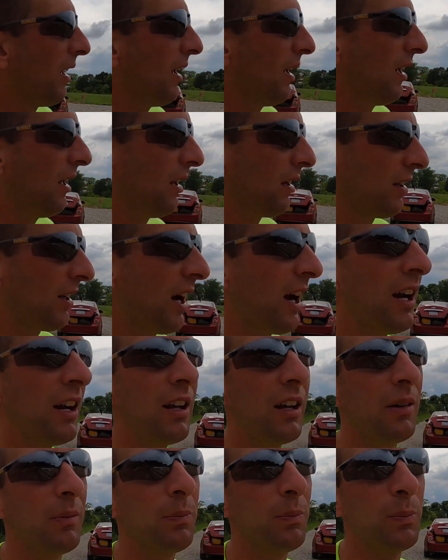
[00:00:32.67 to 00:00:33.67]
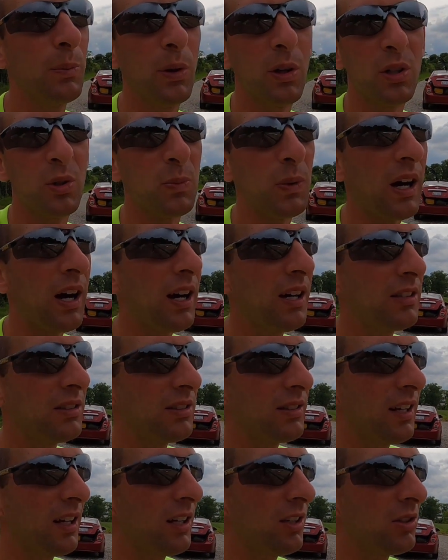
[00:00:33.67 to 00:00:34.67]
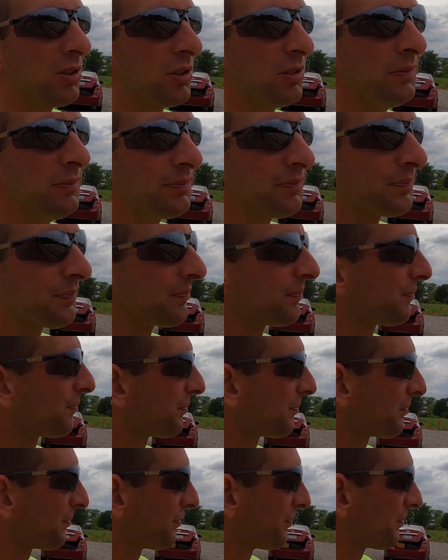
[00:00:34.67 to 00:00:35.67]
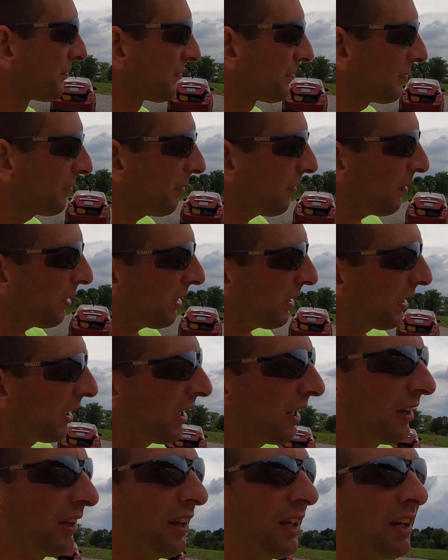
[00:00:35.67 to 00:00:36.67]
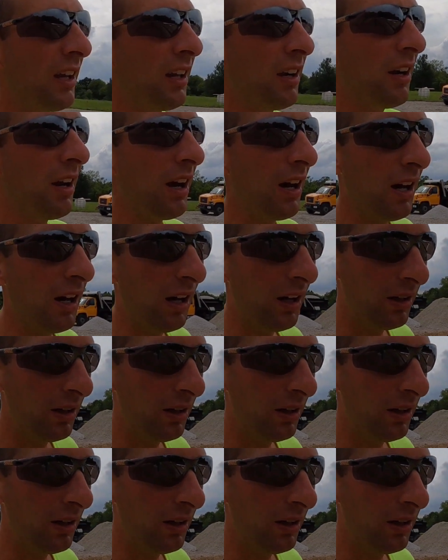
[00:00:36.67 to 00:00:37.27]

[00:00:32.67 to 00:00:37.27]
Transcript: and kind of put us behind schedule. And then